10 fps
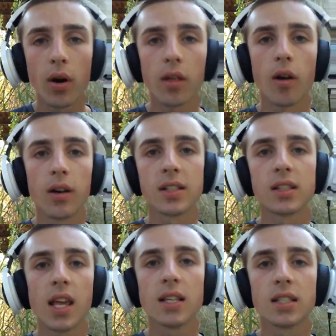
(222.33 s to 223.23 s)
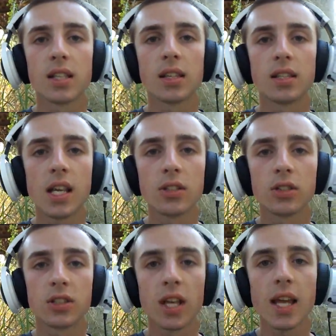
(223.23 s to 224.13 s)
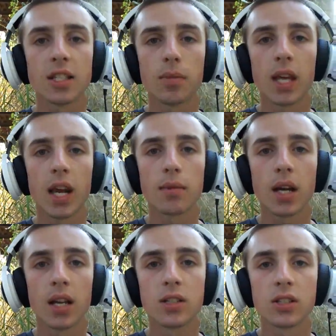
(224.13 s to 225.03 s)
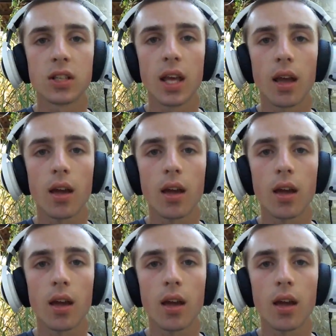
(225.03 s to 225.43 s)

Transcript: one of the hardest things is that the teacher is saying something and I'm kind of just